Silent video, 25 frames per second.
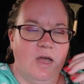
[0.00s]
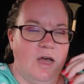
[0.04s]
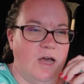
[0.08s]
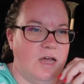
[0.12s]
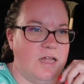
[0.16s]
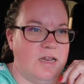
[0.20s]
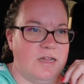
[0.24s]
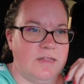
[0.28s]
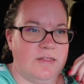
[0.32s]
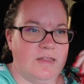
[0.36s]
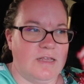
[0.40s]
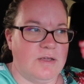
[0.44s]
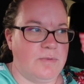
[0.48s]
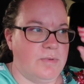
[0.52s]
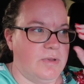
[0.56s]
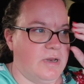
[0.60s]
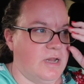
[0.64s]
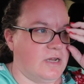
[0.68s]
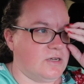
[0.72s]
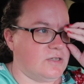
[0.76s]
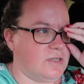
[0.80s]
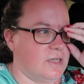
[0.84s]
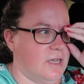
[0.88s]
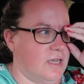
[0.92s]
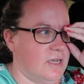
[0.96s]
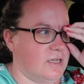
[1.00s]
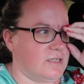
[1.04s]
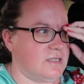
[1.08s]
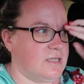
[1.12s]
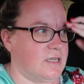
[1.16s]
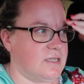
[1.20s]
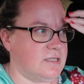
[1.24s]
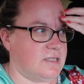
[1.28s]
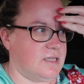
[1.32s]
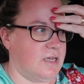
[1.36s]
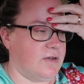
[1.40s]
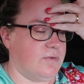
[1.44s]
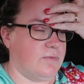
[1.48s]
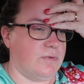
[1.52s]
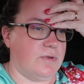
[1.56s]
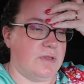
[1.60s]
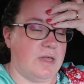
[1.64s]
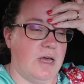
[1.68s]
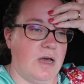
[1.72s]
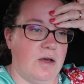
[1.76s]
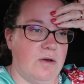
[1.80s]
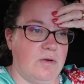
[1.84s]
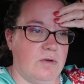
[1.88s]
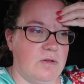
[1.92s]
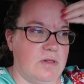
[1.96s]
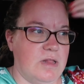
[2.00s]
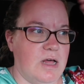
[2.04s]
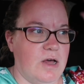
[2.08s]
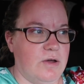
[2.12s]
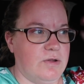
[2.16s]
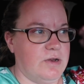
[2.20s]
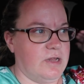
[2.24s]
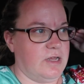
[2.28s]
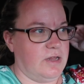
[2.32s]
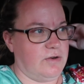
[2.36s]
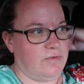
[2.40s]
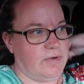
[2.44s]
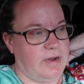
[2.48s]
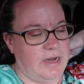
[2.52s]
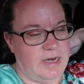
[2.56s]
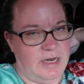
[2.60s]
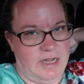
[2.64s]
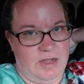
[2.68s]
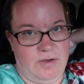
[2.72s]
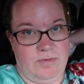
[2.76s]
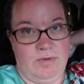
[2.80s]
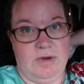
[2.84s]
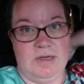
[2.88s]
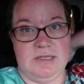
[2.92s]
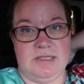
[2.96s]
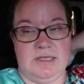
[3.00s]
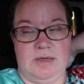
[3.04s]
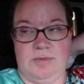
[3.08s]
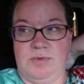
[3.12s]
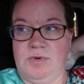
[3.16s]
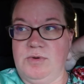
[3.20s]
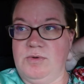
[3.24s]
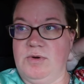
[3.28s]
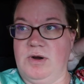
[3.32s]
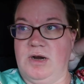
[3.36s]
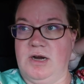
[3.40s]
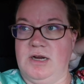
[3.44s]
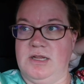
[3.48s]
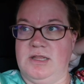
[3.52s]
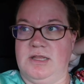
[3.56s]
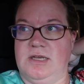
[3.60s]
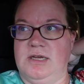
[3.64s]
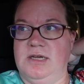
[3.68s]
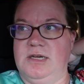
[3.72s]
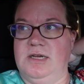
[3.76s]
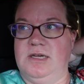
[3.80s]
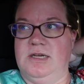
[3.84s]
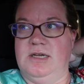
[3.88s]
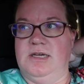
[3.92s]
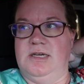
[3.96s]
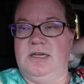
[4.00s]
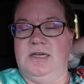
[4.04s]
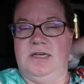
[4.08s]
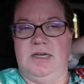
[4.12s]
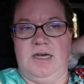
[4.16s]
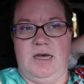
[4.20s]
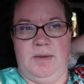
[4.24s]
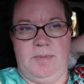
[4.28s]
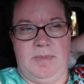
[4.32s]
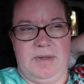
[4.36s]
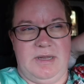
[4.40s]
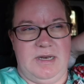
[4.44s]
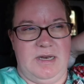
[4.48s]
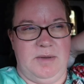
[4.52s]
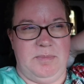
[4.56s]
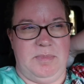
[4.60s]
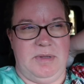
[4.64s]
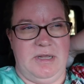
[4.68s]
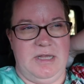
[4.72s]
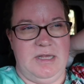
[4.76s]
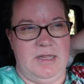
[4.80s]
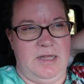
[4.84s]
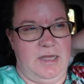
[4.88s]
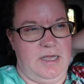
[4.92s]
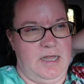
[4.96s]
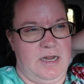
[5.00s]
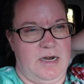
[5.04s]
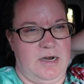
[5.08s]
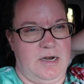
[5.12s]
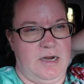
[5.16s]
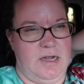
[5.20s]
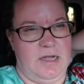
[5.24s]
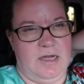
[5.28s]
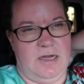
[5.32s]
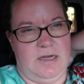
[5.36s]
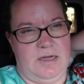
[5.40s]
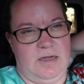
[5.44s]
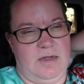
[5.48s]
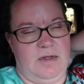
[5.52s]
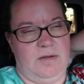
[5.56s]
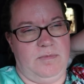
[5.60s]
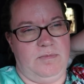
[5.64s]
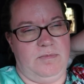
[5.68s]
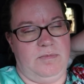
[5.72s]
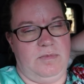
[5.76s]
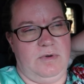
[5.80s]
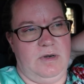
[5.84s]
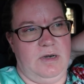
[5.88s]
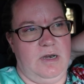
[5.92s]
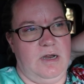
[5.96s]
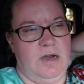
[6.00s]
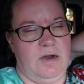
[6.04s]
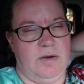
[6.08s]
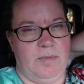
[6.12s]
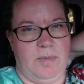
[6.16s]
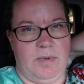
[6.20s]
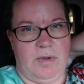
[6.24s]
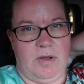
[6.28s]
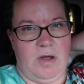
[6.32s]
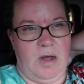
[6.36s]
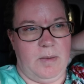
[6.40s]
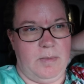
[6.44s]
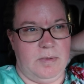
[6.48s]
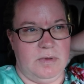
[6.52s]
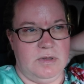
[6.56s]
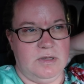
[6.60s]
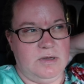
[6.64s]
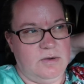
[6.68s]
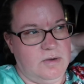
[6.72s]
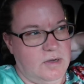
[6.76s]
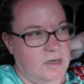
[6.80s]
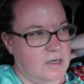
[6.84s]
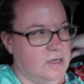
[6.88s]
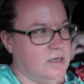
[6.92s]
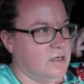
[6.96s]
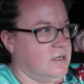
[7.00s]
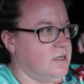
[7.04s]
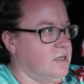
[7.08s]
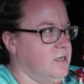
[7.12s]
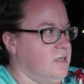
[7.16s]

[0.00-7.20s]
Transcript: I didn't think we'd actually get a sunset with how cloudy and rainy it was up north up in Napili area up near Kapalua.